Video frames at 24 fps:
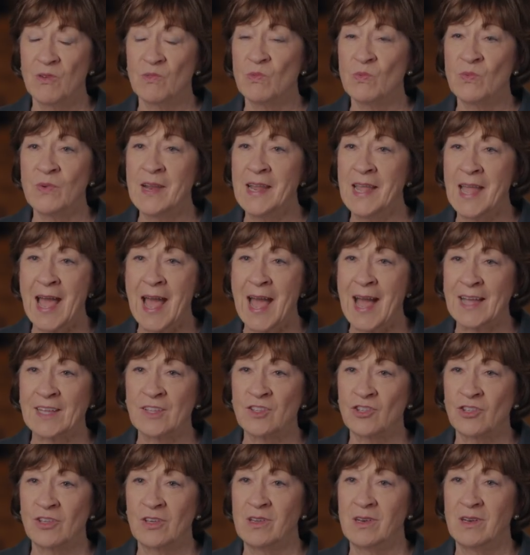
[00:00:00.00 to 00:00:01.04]

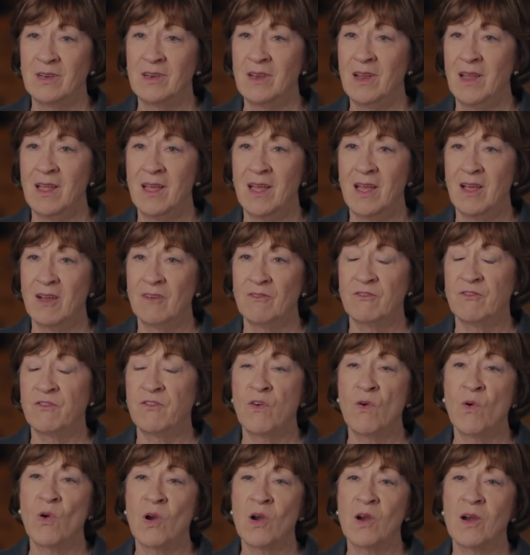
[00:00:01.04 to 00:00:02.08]
reaction
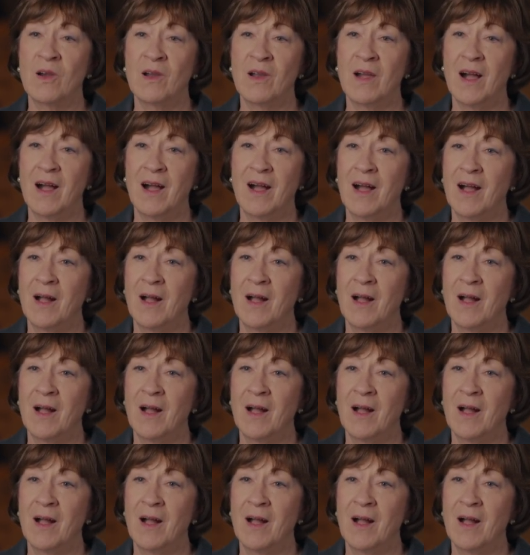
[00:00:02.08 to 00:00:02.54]
for